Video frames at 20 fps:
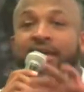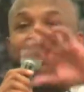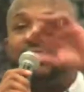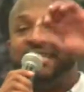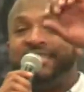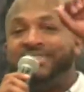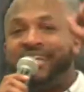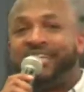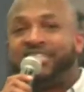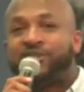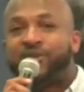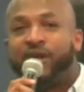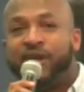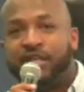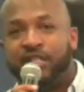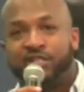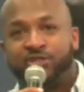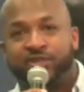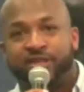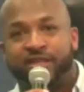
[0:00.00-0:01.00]
He
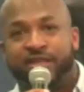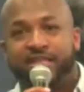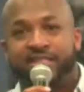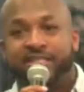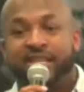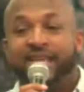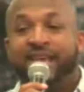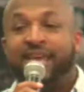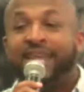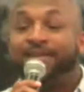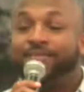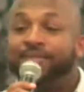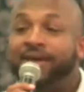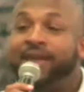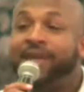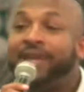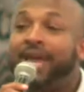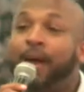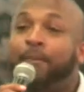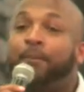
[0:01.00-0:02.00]
desecrated the trees, and the
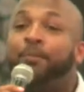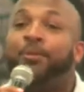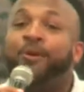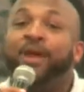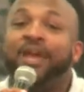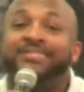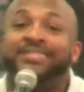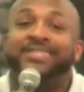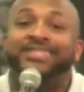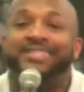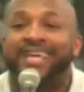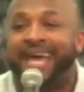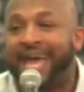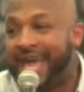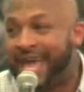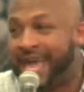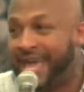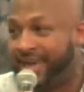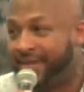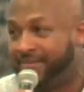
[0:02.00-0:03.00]
man got prison
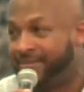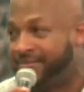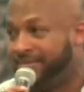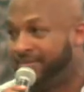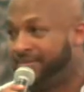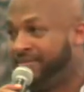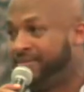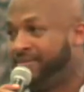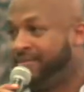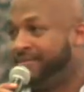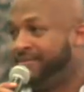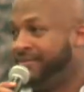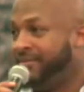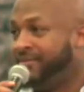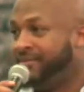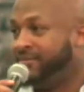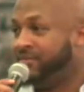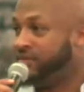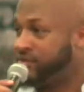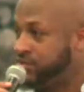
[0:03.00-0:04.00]
time
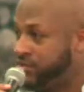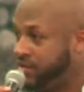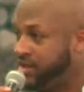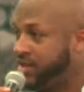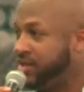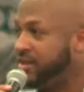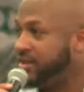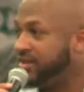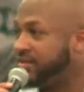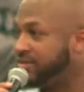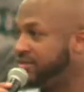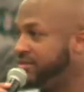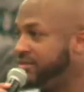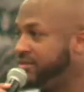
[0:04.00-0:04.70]
for trees,